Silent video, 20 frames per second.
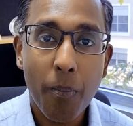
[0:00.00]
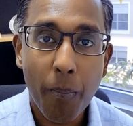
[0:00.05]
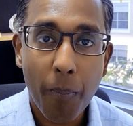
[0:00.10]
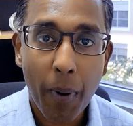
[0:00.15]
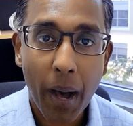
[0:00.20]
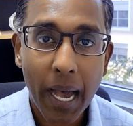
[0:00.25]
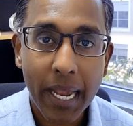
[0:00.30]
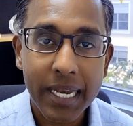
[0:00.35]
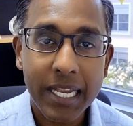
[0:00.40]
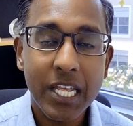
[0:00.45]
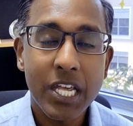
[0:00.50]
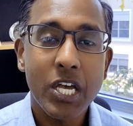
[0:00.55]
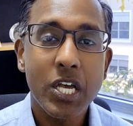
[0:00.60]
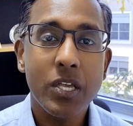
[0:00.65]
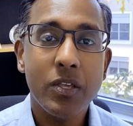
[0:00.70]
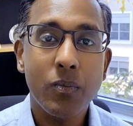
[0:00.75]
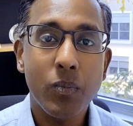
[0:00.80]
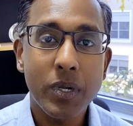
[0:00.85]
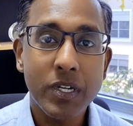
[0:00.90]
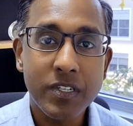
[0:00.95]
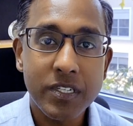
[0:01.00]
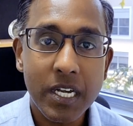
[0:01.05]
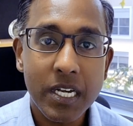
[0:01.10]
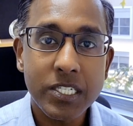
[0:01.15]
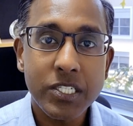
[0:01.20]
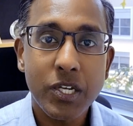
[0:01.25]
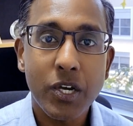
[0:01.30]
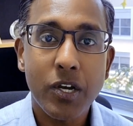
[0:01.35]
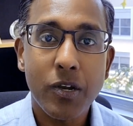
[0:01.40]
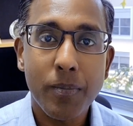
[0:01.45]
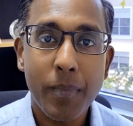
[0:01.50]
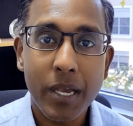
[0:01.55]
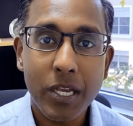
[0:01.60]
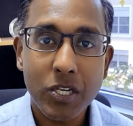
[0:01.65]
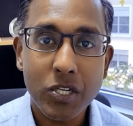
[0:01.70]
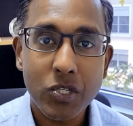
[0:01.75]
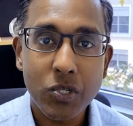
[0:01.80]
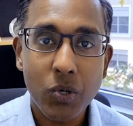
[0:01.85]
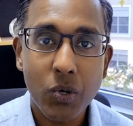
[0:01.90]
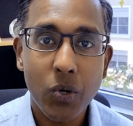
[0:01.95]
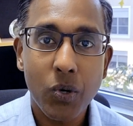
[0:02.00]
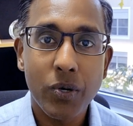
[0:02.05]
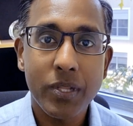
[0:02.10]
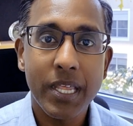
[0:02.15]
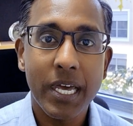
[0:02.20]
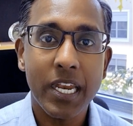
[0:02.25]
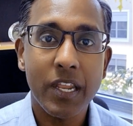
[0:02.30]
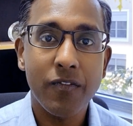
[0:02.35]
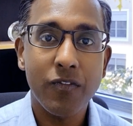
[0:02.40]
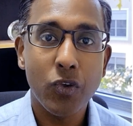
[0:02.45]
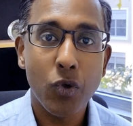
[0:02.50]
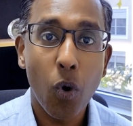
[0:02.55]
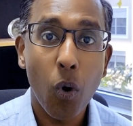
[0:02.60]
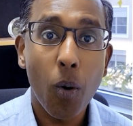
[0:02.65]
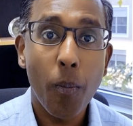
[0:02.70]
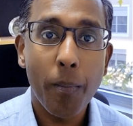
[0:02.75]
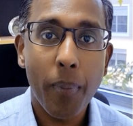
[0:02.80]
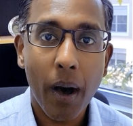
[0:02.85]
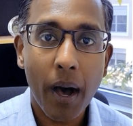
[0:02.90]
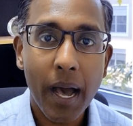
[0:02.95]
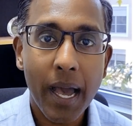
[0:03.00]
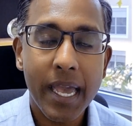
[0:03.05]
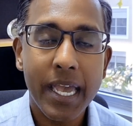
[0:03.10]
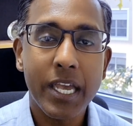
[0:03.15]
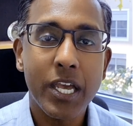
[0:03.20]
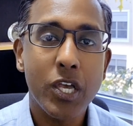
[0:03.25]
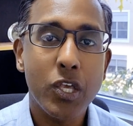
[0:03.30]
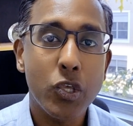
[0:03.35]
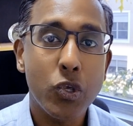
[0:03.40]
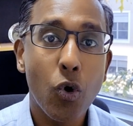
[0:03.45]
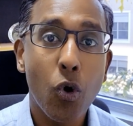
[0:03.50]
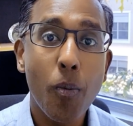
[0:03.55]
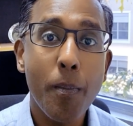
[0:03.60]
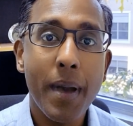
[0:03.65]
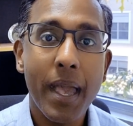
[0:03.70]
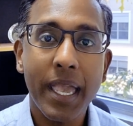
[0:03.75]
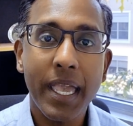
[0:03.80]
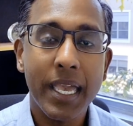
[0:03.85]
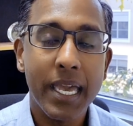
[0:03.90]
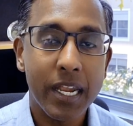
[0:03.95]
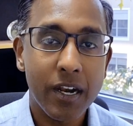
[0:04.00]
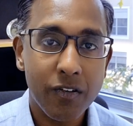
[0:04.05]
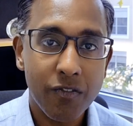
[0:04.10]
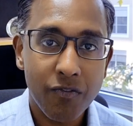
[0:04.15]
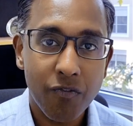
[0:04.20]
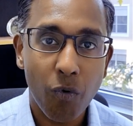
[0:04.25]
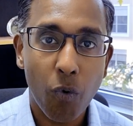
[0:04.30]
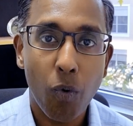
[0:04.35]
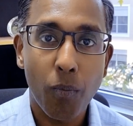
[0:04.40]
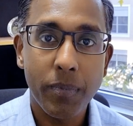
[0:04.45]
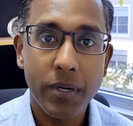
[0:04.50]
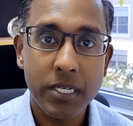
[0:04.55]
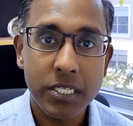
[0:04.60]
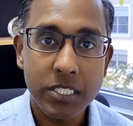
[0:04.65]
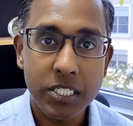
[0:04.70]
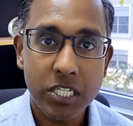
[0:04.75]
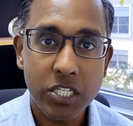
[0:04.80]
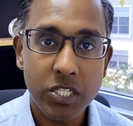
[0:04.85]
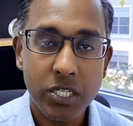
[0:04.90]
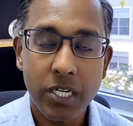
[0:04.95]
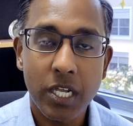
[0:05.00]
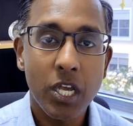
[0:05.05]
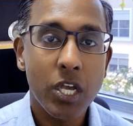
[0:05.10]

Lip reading: But we just got to make sure that if you're buying, you're making an informed decision.